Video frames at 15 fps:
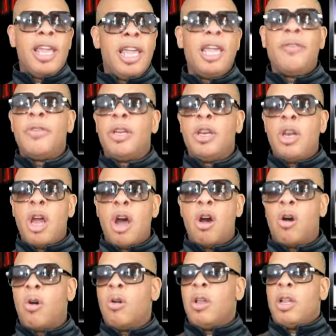even
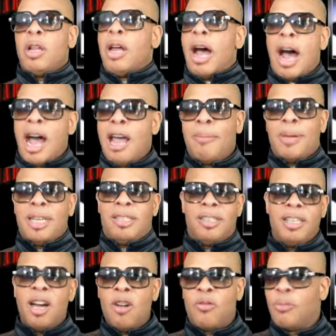though I
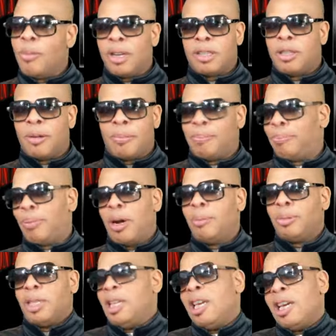myself must have
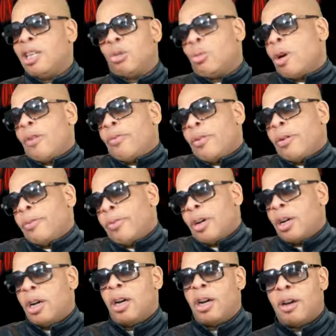pumped a year's worth of
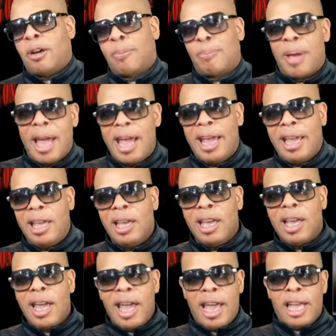uh, pay
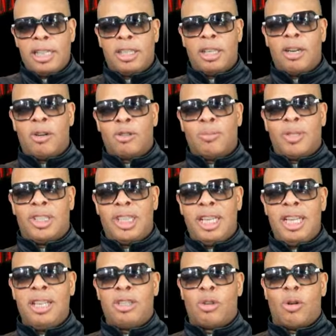into those
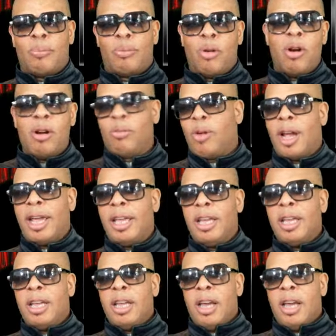machines on Broadway